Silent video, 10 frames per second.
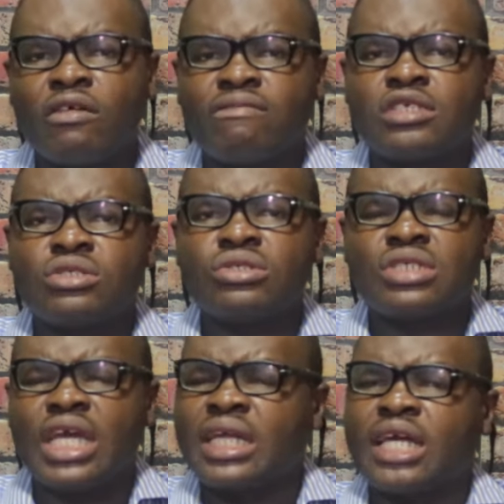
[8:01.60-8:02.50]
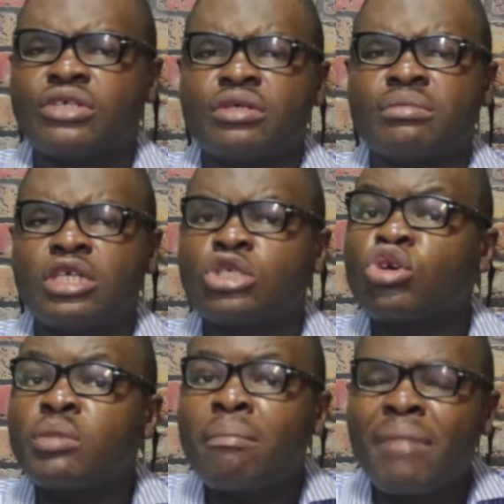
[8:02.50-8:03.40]
your virtues in that dream. It
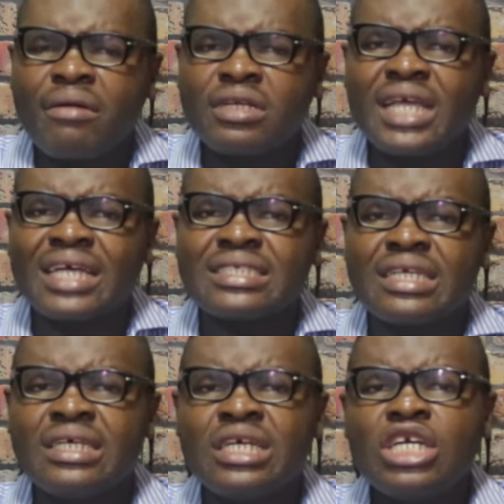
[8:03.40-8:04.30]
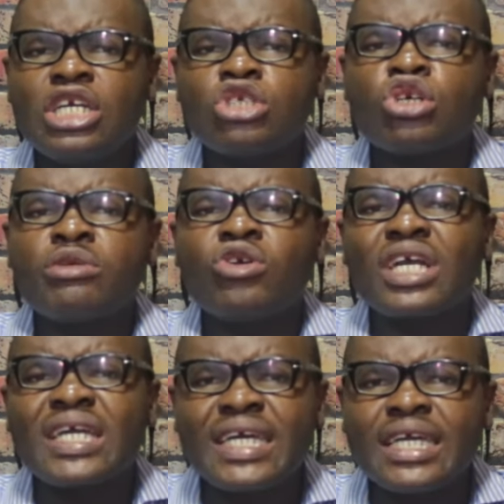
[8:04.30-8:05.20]
could be marriage they are stealing. It could be your
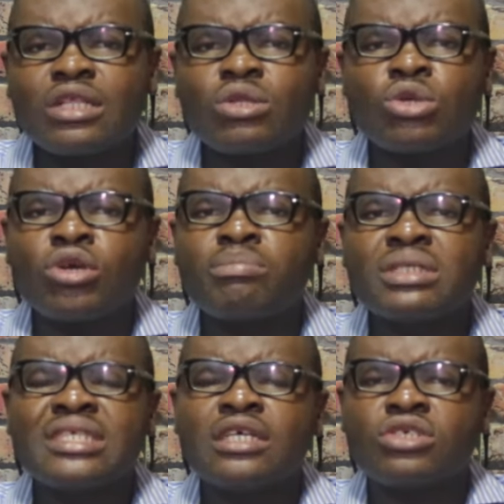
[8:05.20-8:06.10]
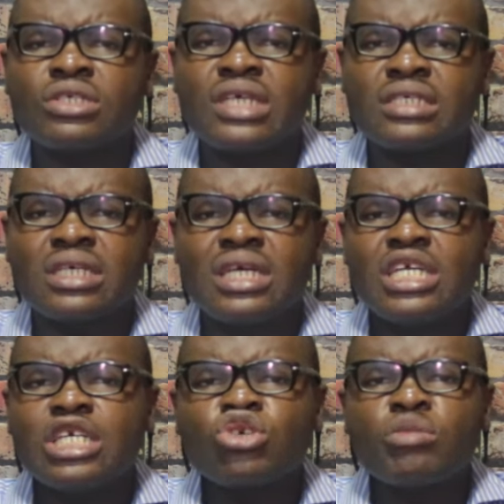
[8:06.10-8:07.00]
key to your business success.
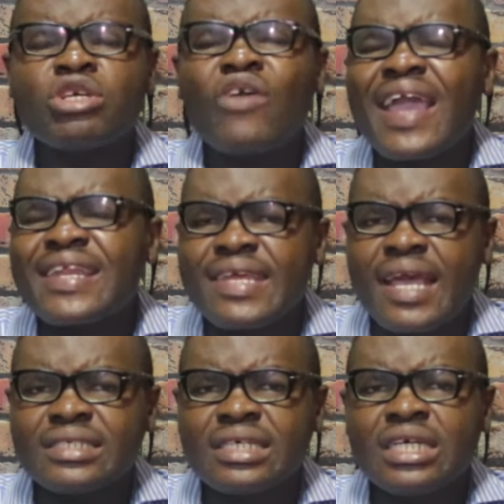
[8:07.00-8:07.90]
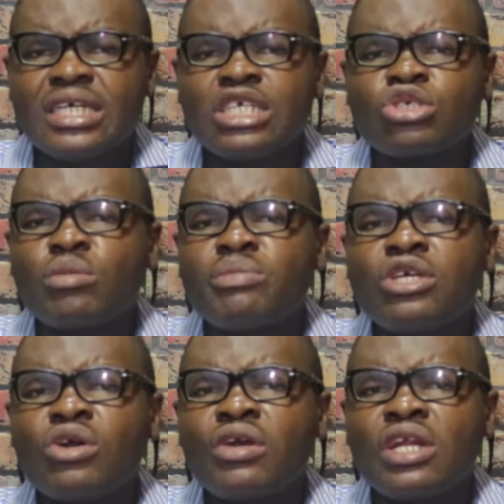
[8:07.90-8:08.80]
It could be your ideas. It could be
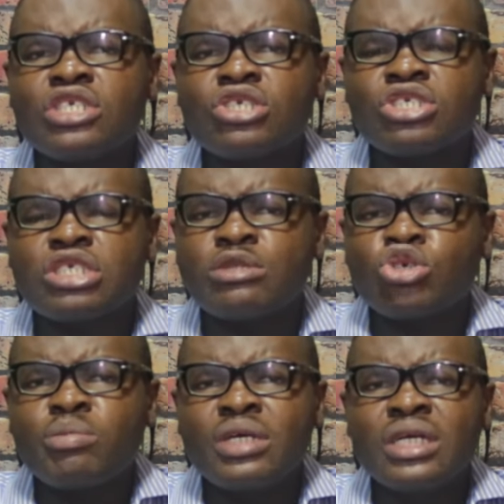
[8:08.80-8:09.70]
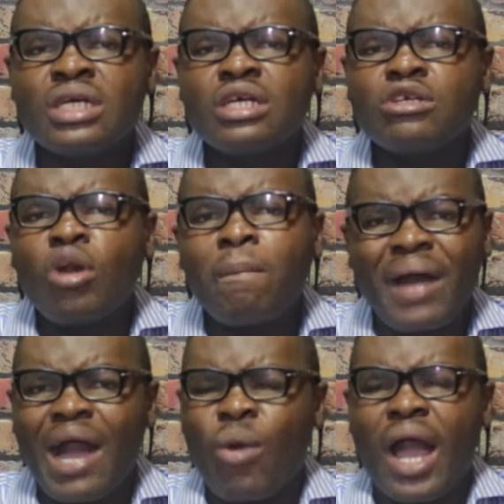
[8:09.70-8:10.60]
your relationship. It could be your
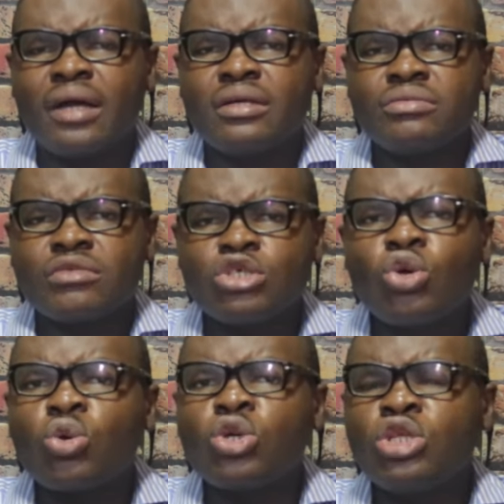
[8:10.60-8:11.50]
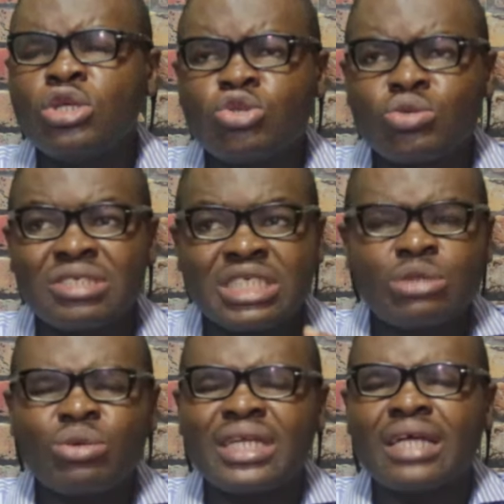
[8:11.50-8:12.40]
power. So you need to
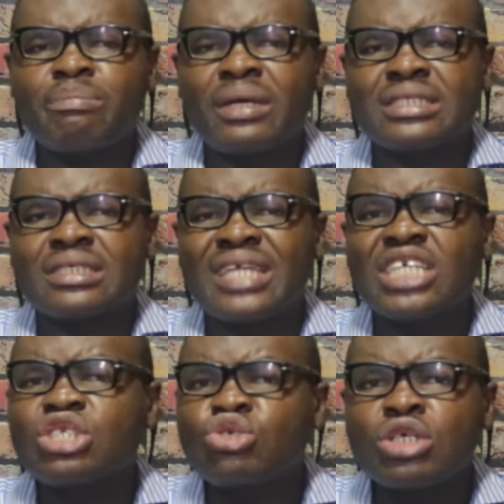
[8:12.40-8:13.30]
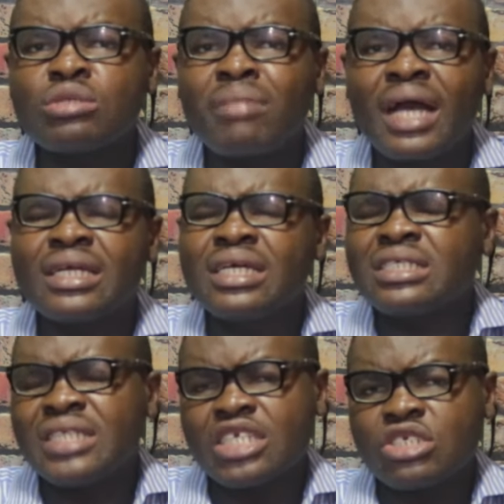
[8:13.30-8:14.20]
deal with that person, that strange man,
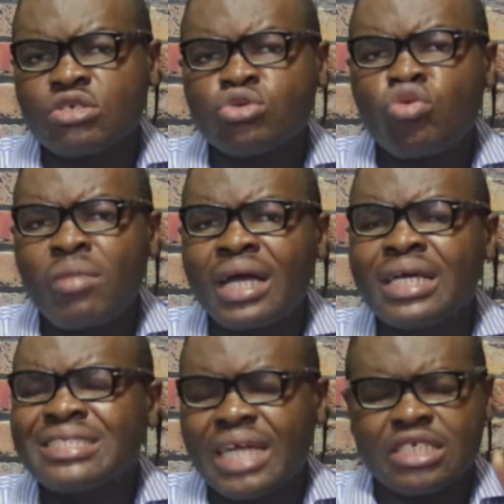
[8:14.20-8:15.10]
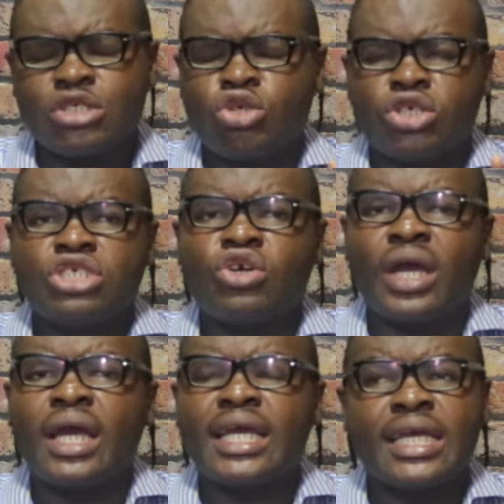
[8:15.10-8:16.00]
that strange woman that is touching your
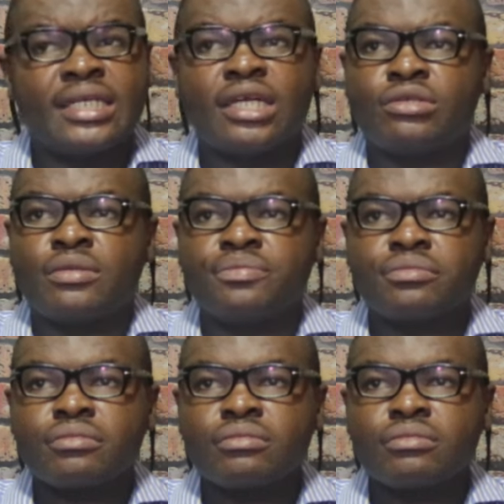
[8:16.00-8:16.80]
hair in that dream.